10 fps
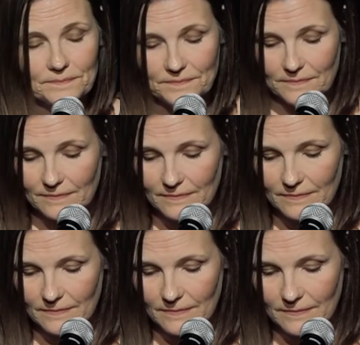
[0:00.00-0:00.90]

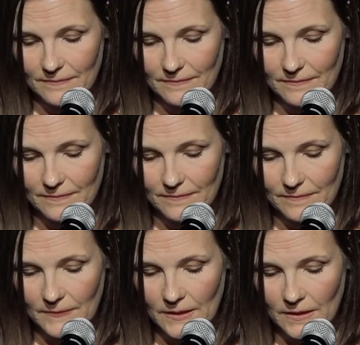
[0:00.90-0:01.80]

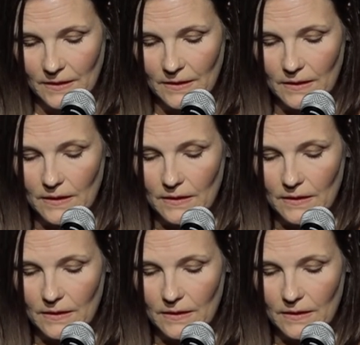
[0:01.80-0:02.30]
Nothing is said.